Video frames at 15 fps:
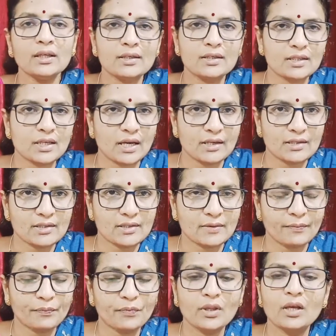tides.
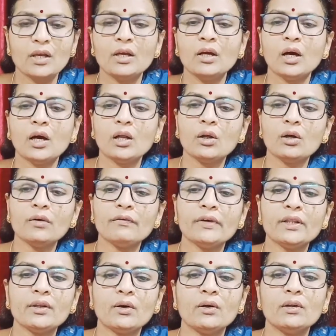Along with
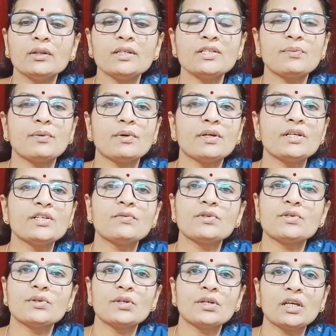all these points, we
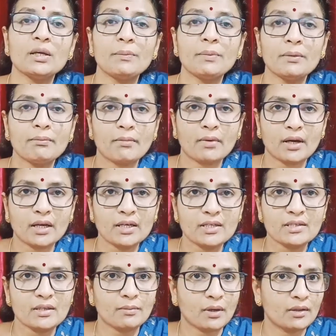should keep in mind
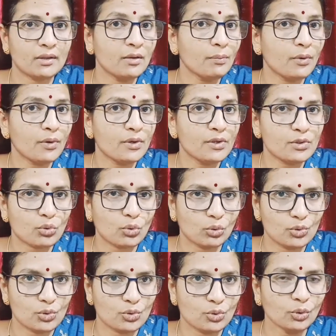some other points
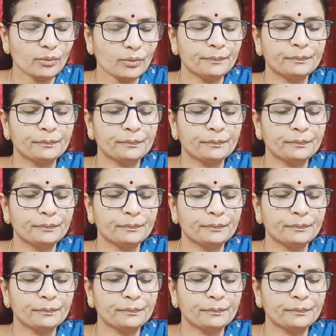also.